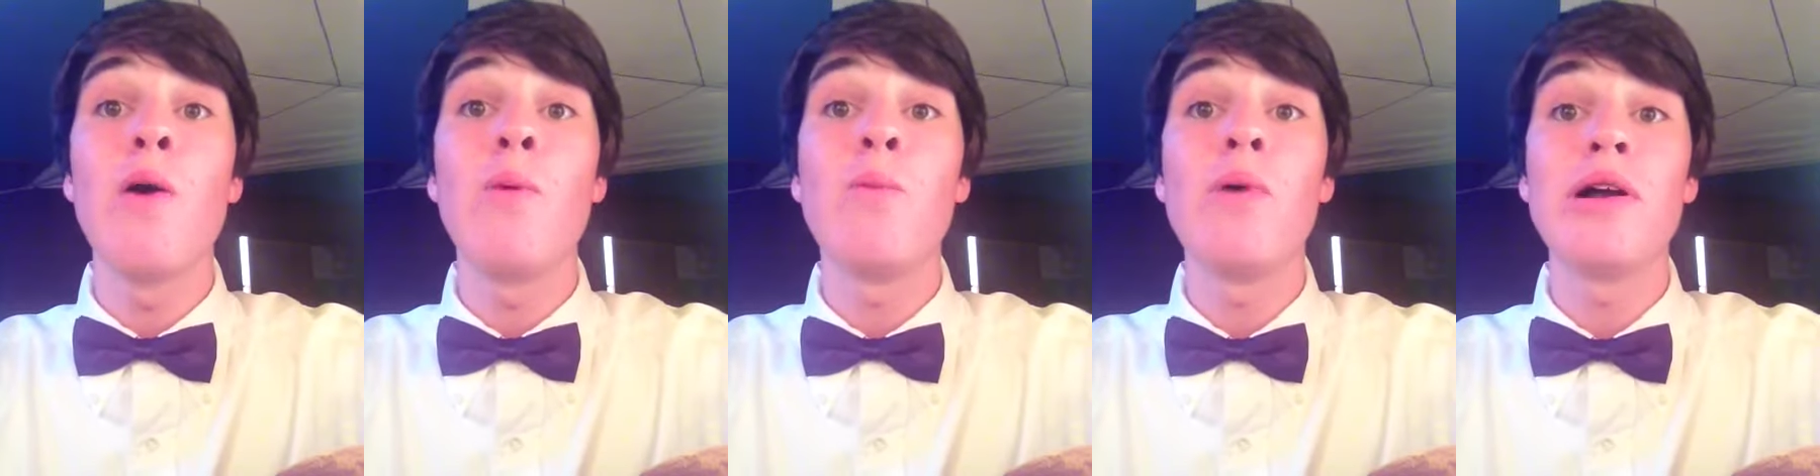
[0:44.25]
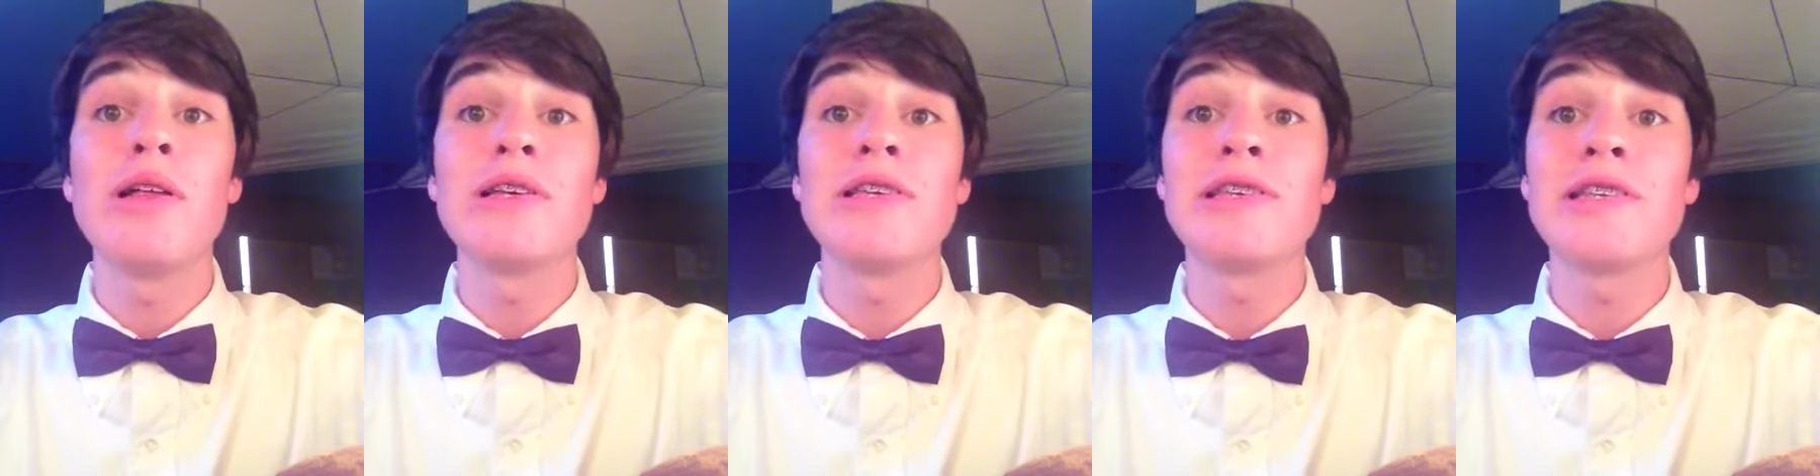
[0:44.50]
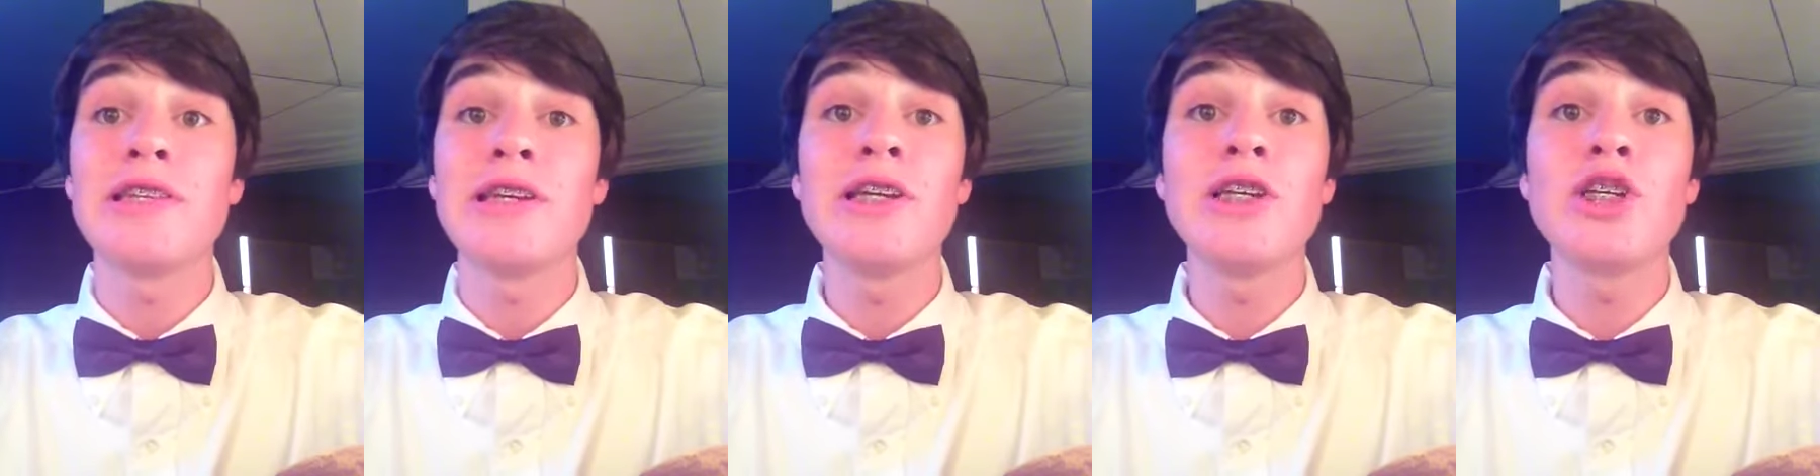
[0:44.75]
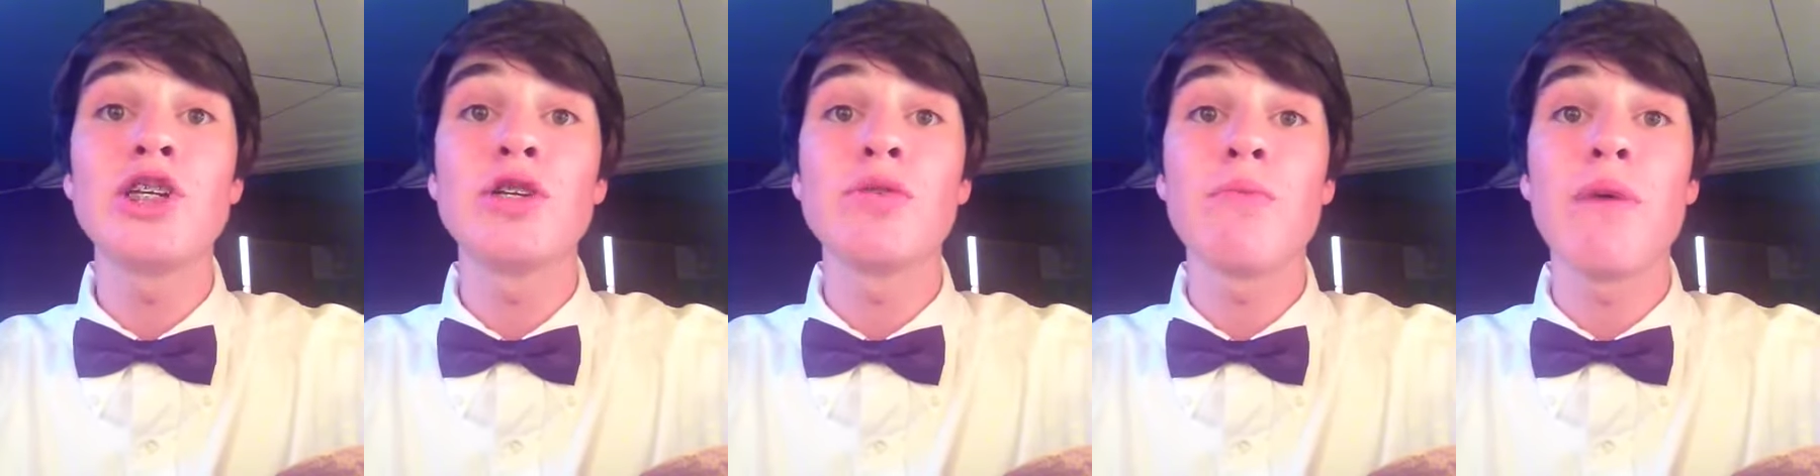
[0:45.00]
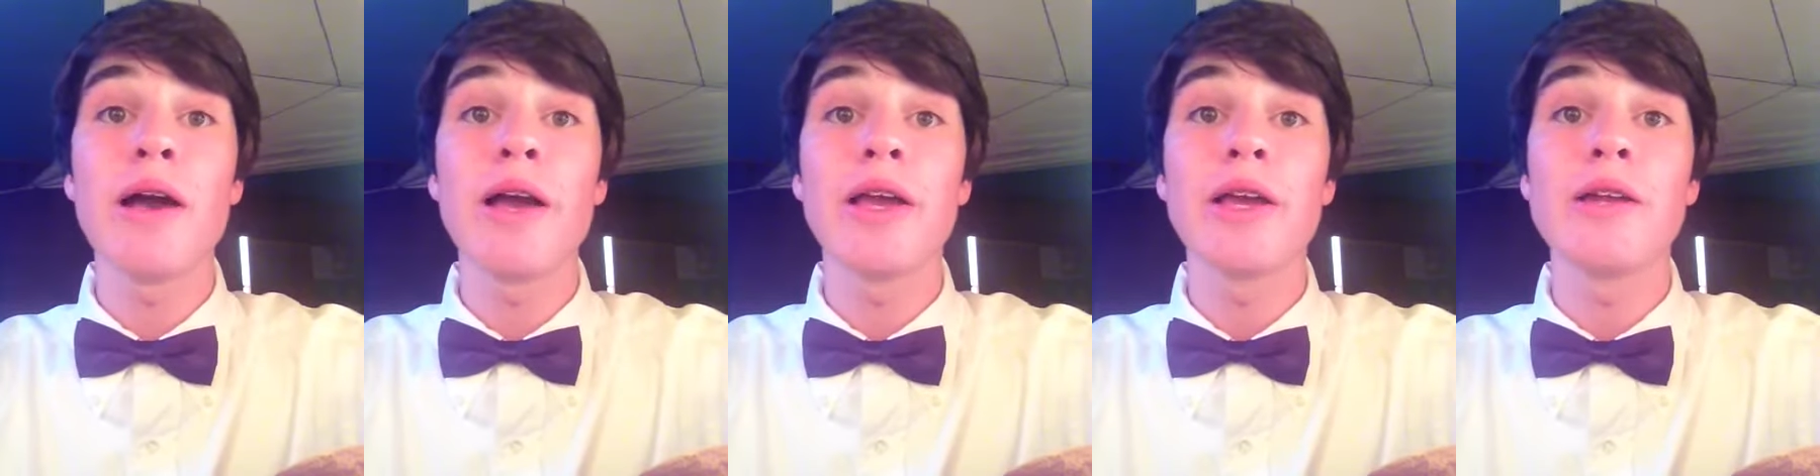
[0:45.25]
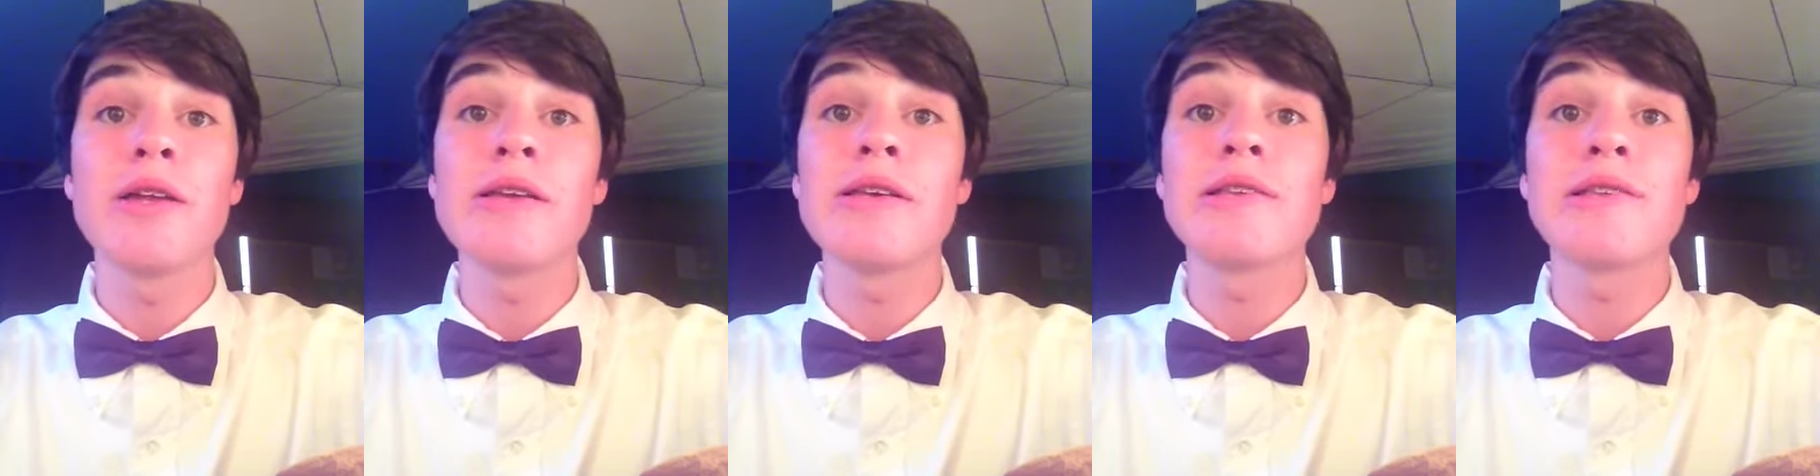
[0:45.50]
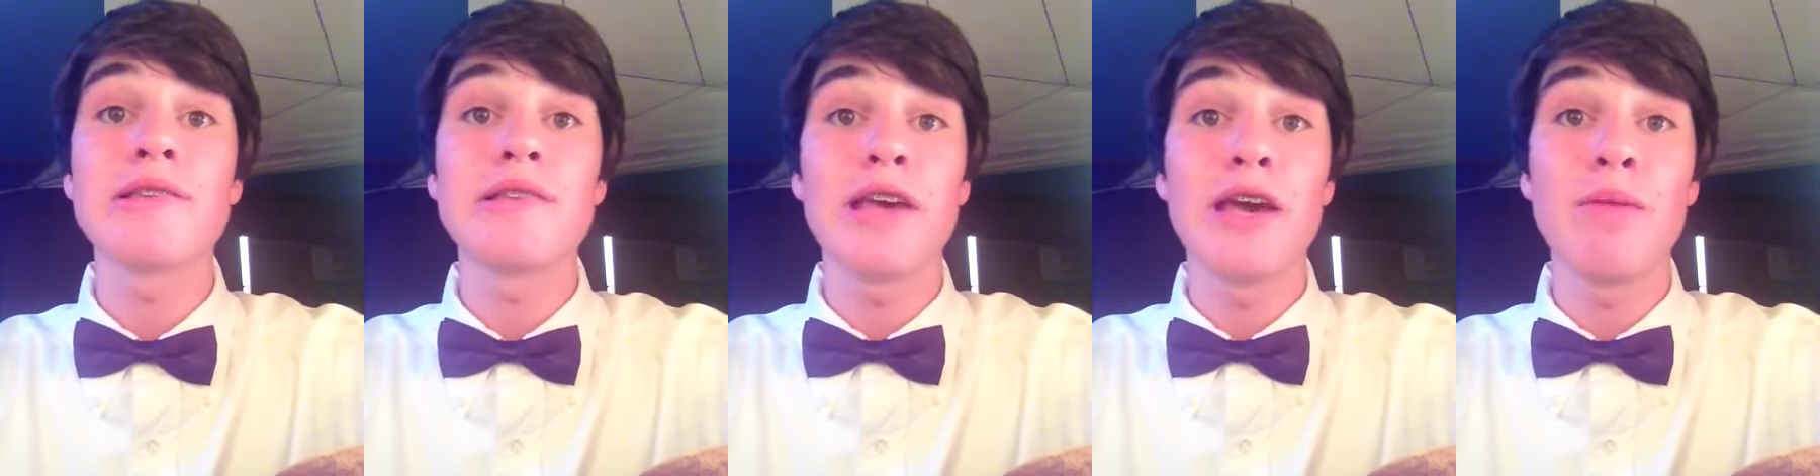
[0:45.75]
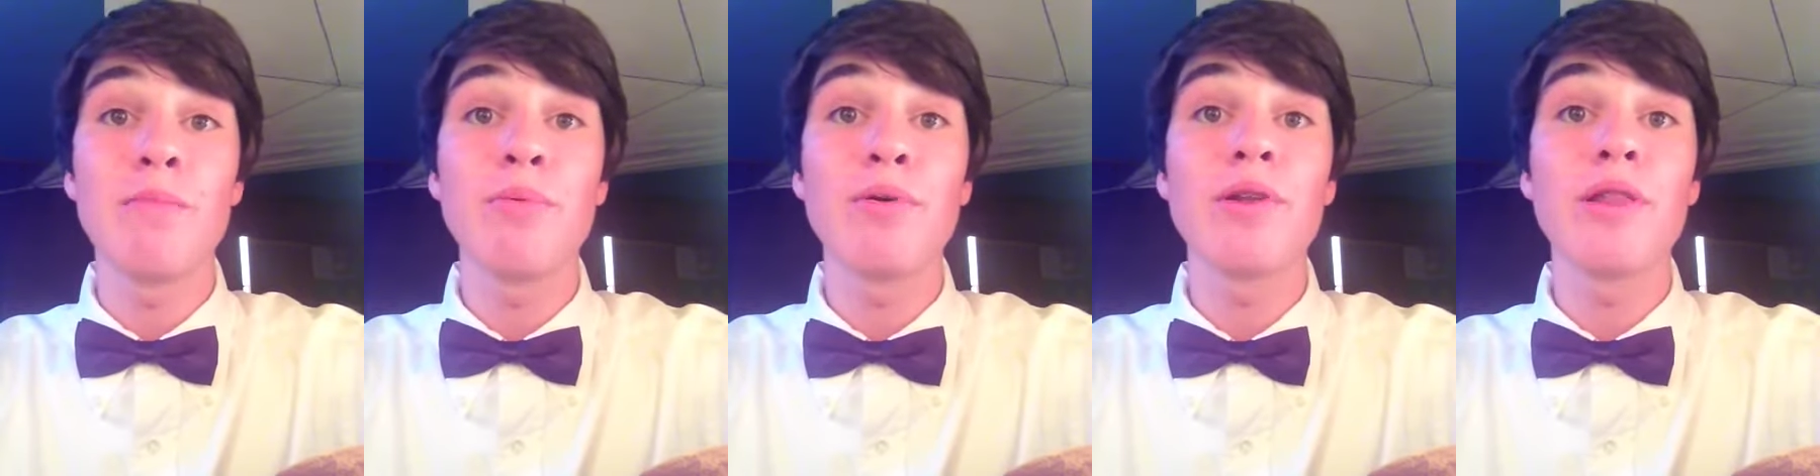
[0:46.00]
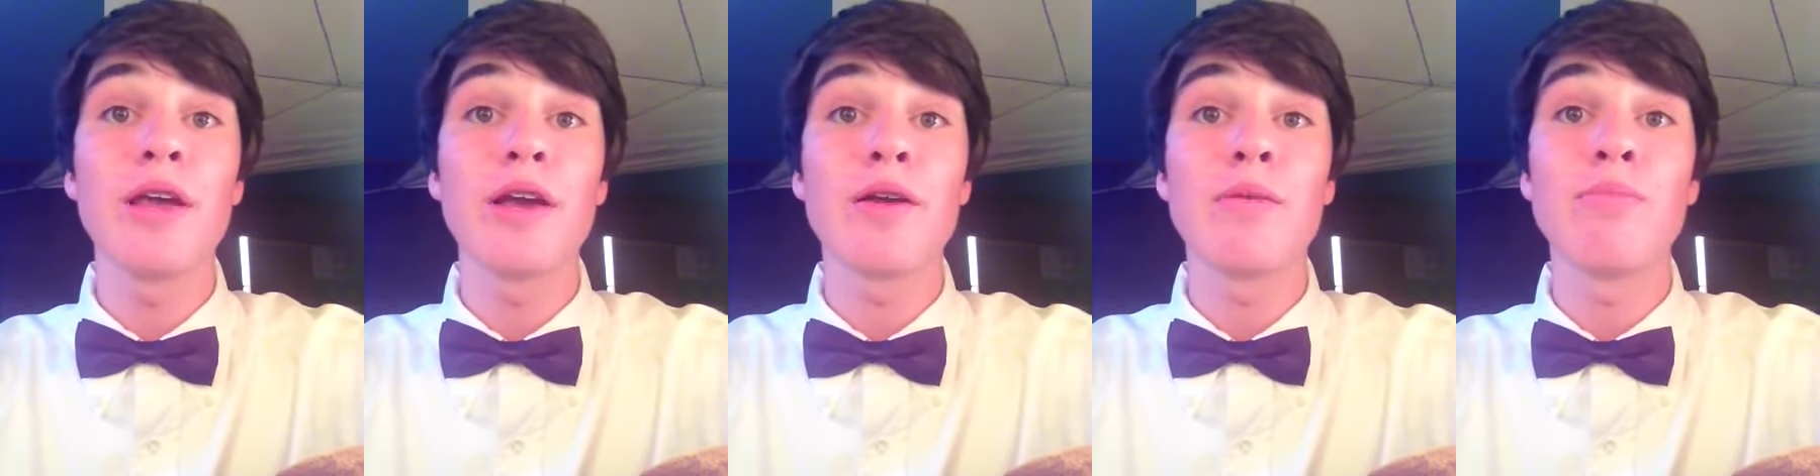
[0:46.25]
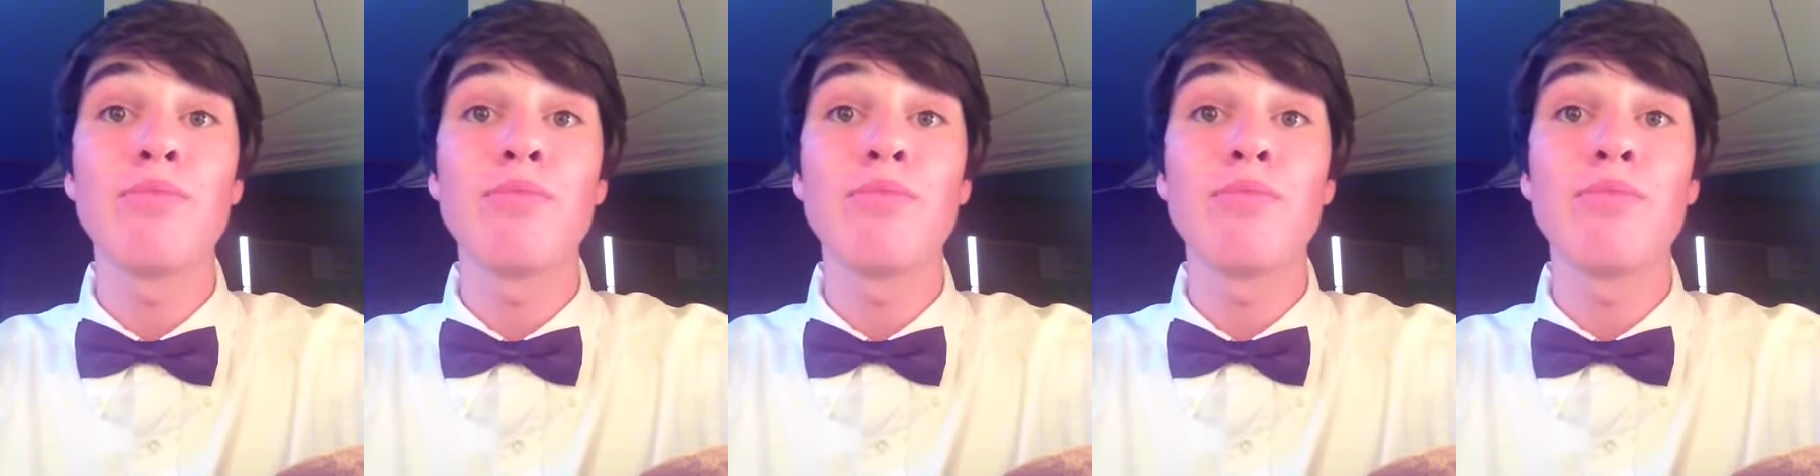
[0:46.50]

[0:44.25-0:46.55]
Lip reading: while his station wagon scampered like